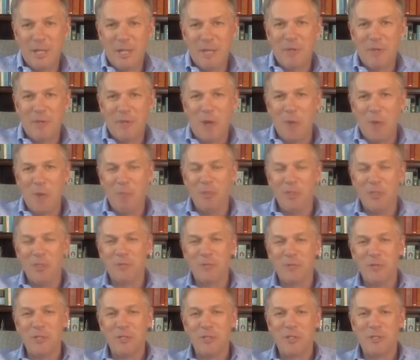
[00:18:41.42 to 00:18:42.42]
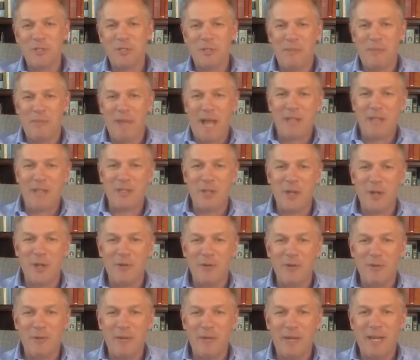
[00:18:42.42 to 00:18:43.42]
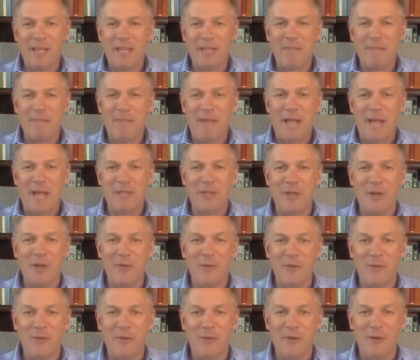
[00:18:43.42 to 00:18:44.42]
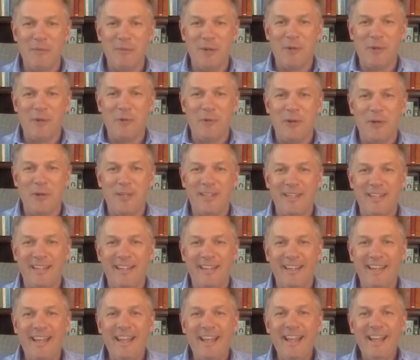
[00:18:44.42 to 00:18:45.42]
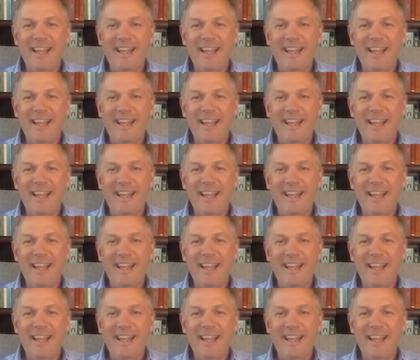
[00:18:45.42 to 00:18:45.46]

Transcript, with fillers: hopeless was the Passover. We got the Passover from a quarantine.